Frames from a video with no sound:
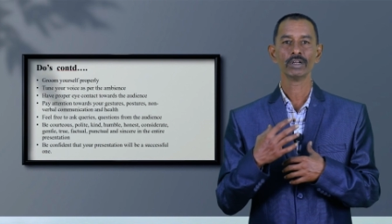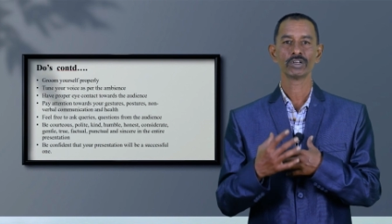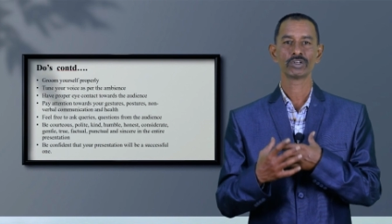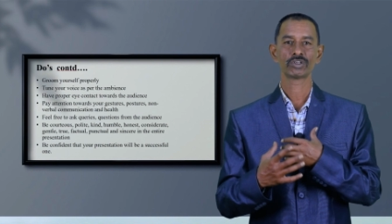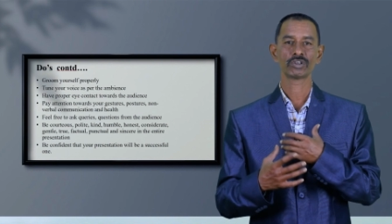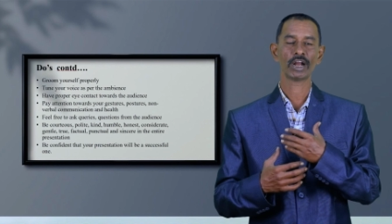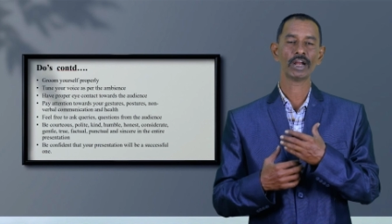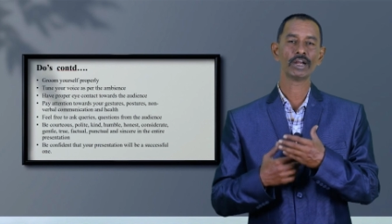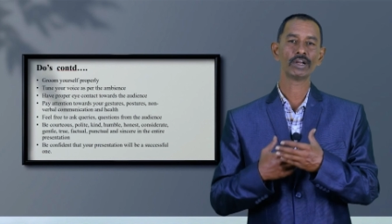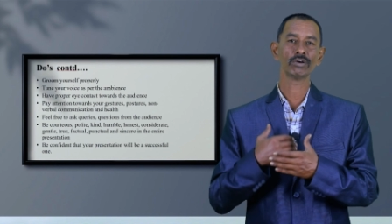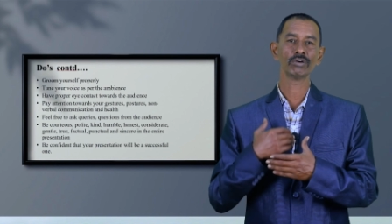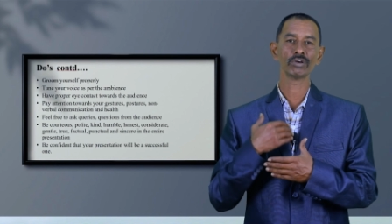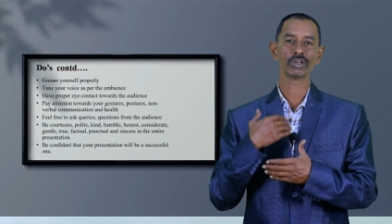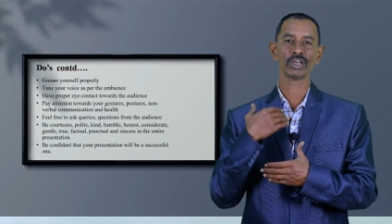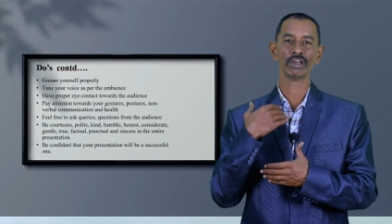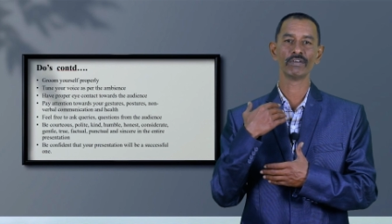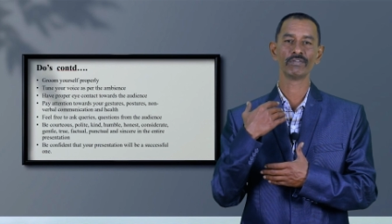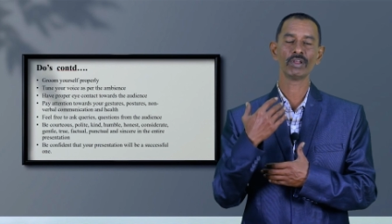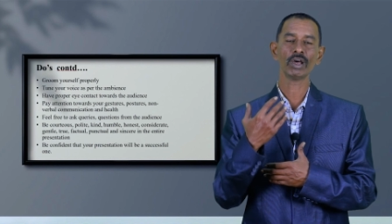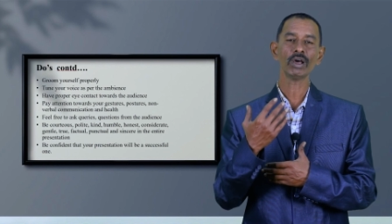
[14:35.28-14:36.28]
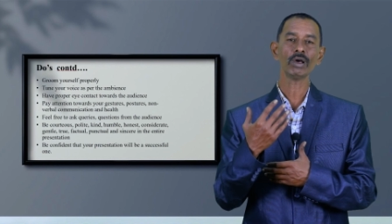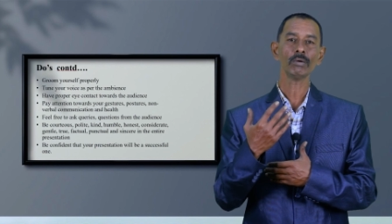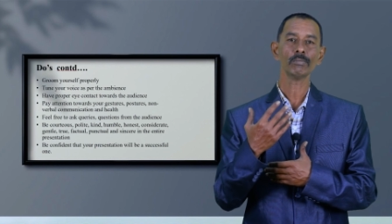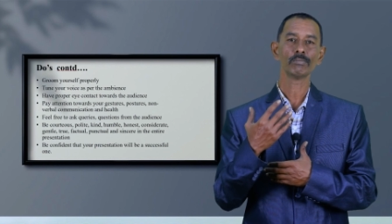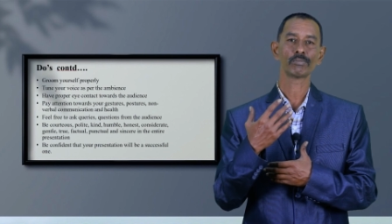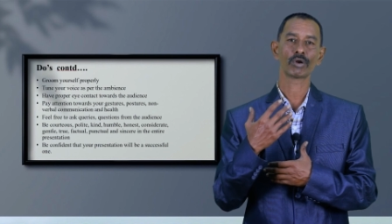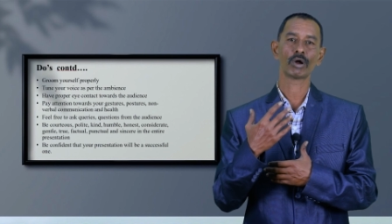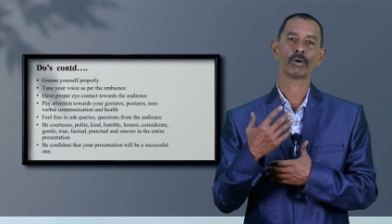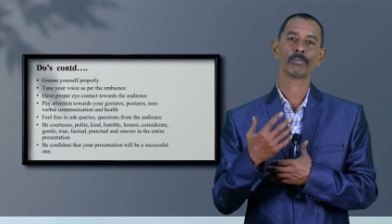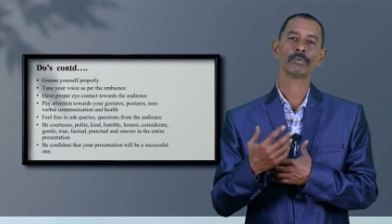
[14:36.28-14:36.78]
Try to give the
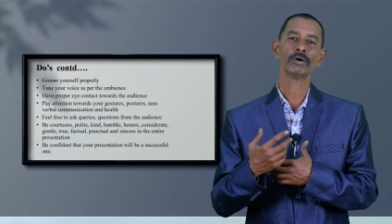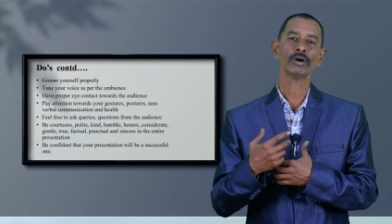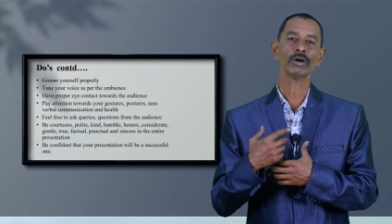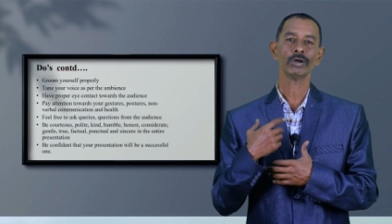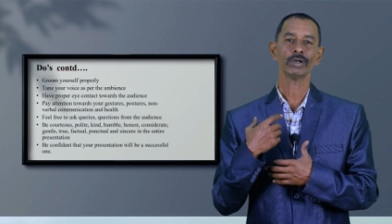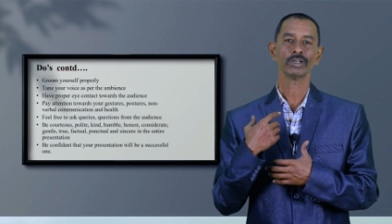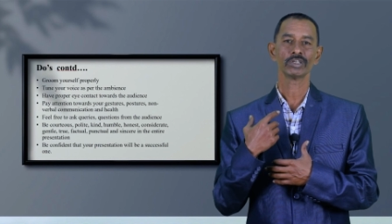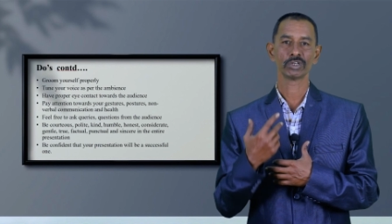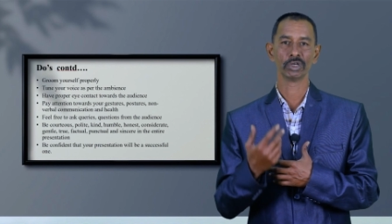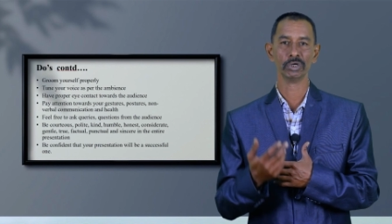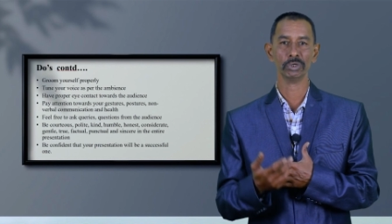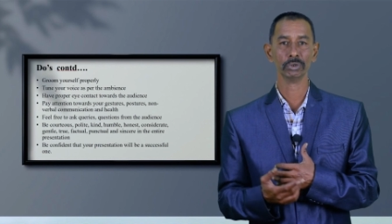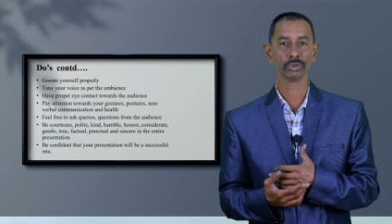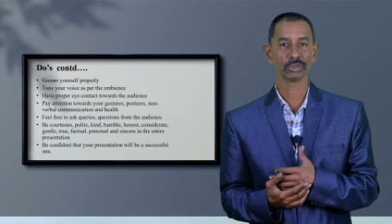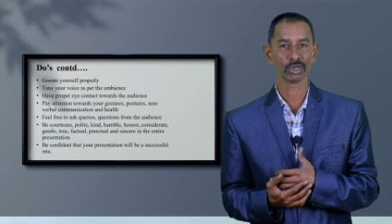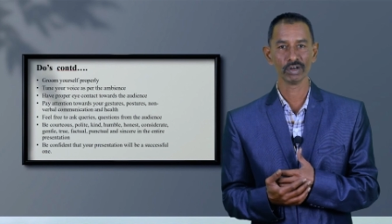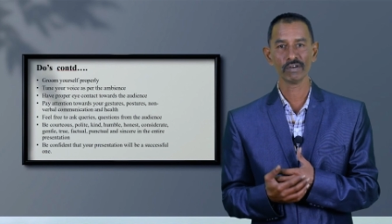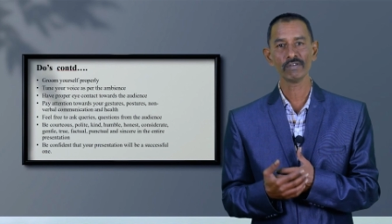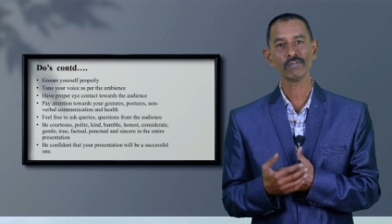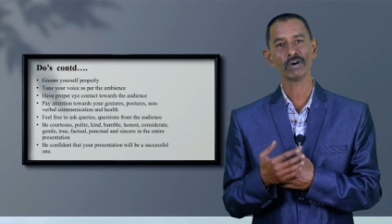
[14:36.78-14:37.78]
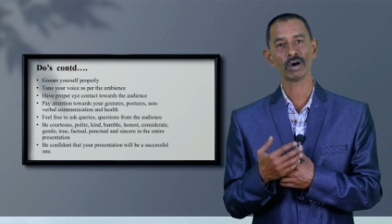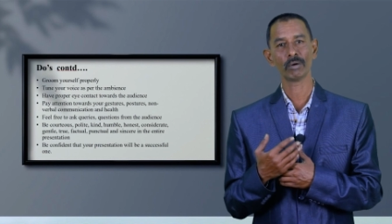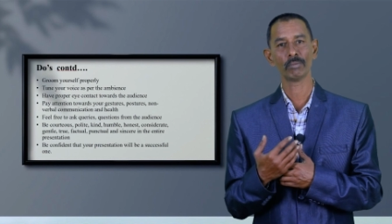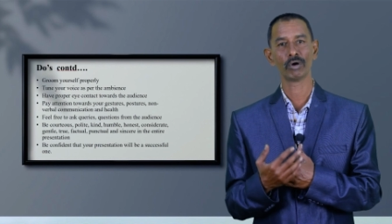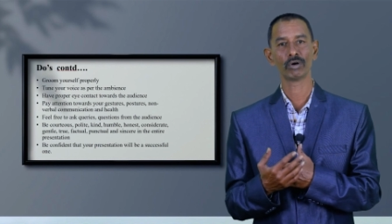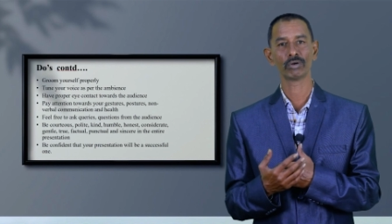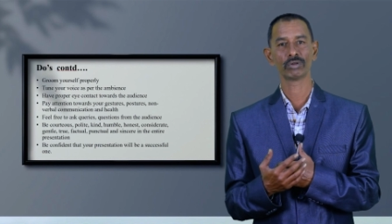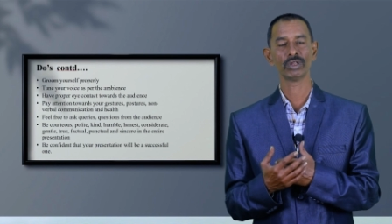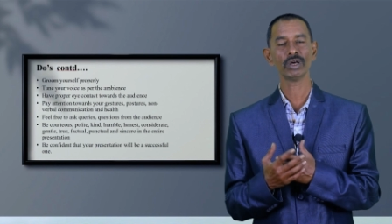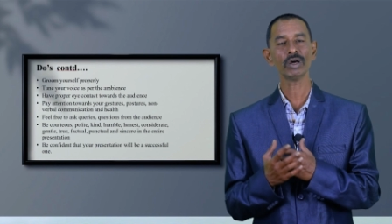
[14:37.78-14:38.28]
proper solution
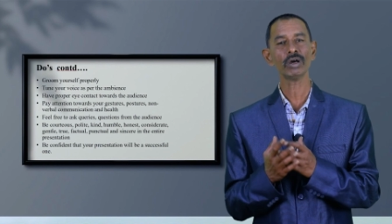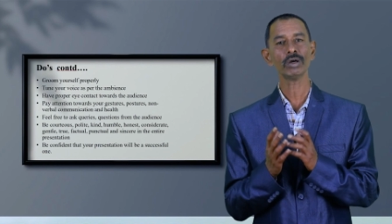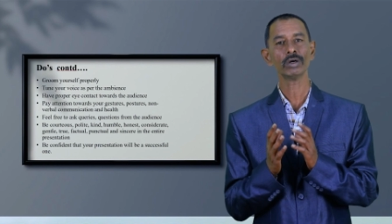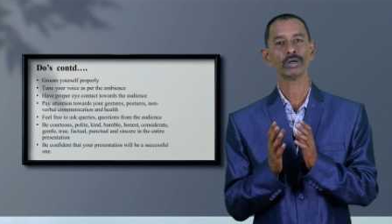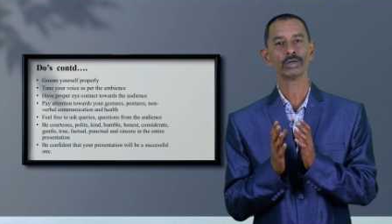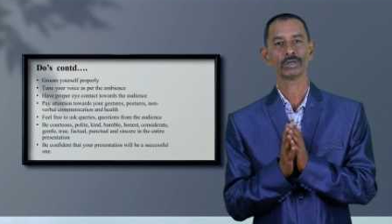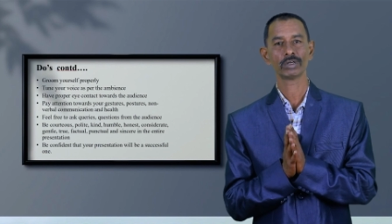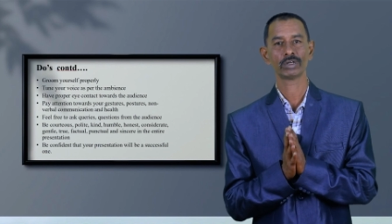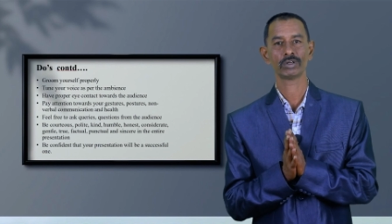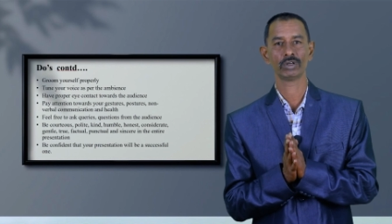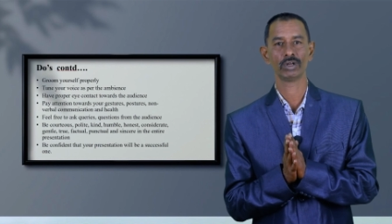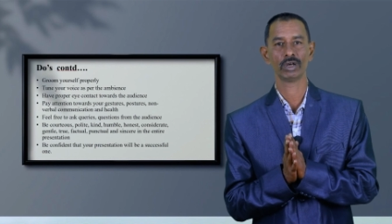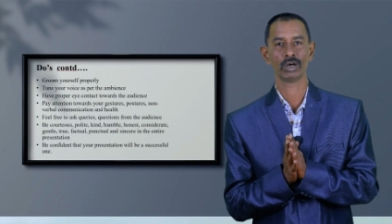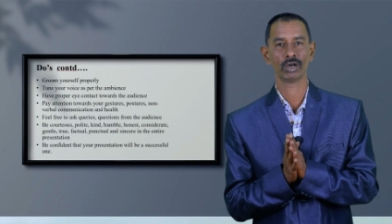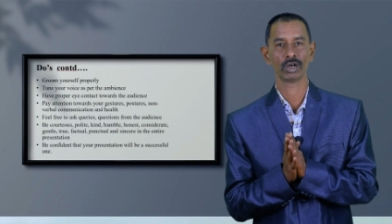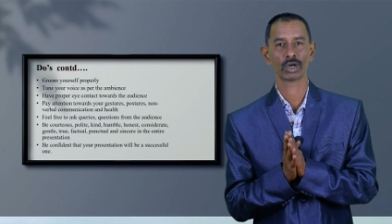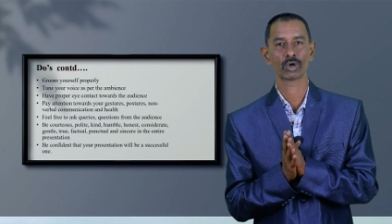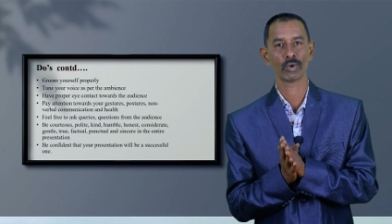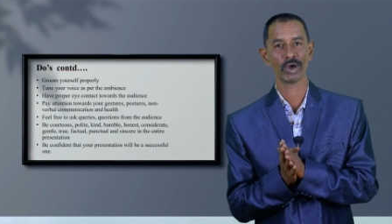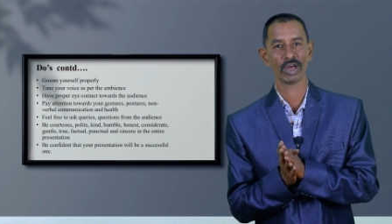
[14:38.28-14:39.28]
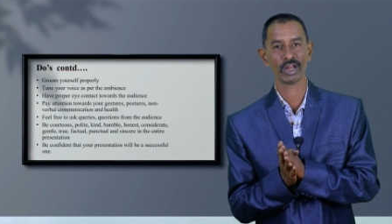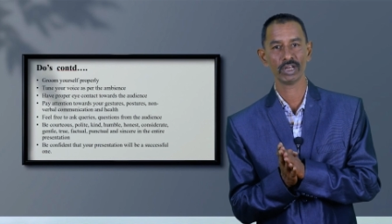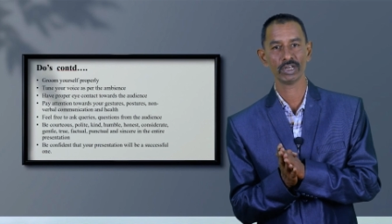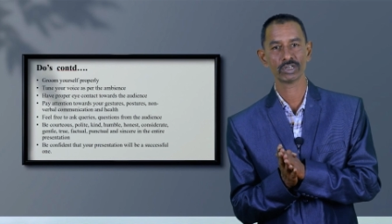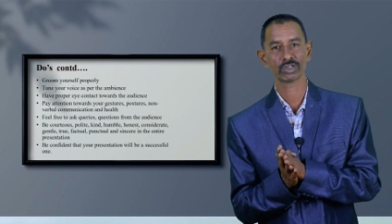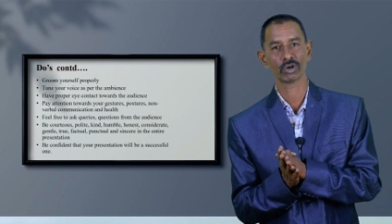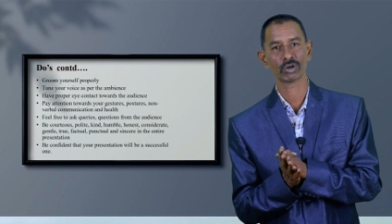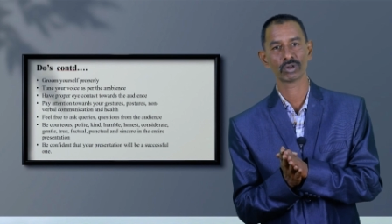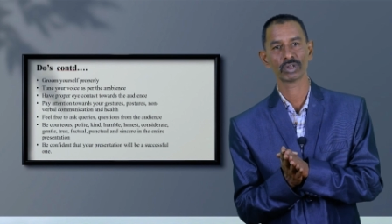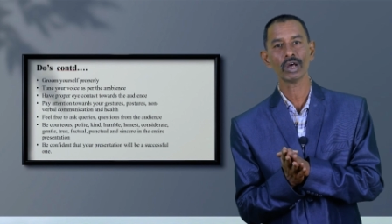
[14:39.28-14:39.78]
about the
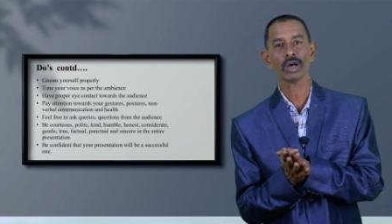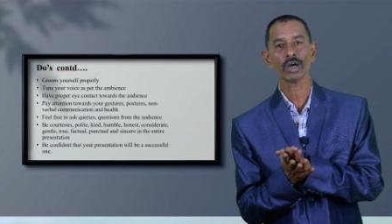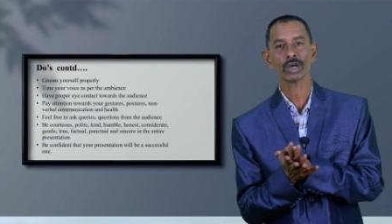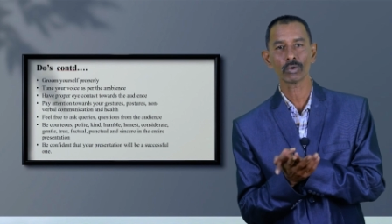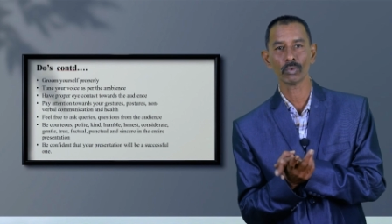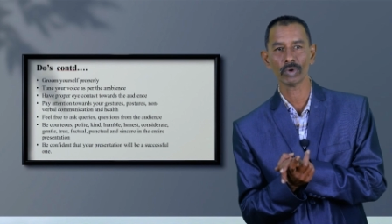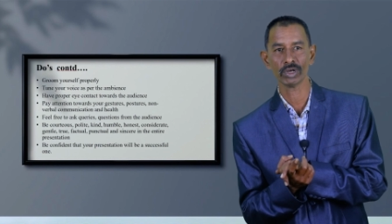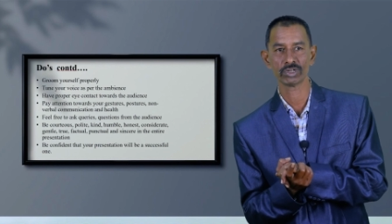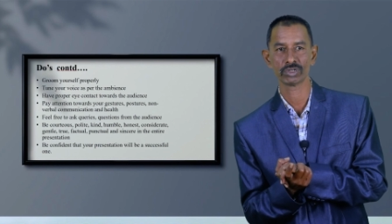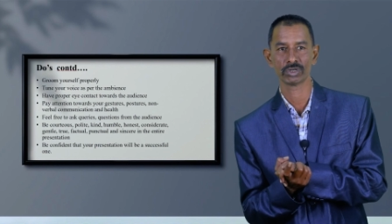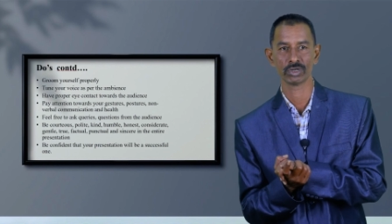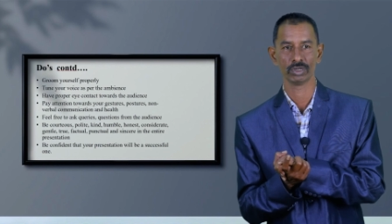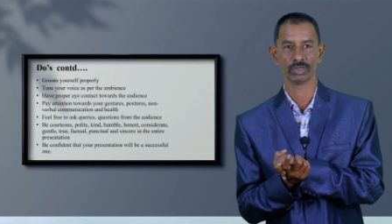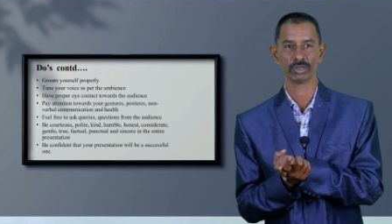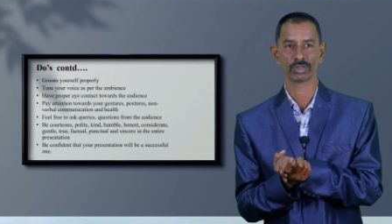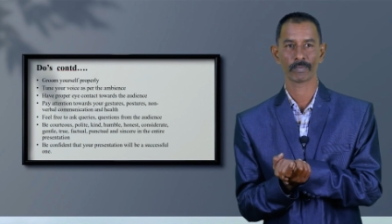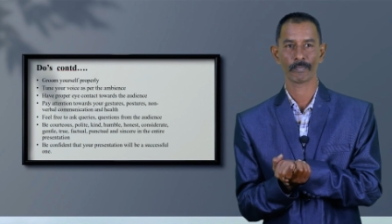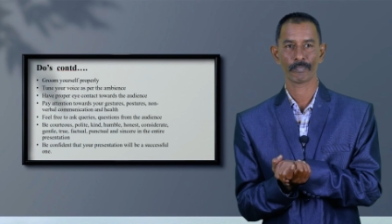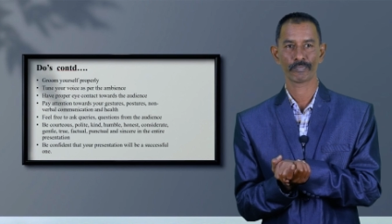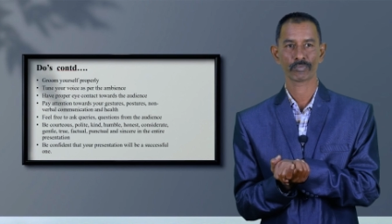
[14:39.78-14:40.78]
queries or the questions.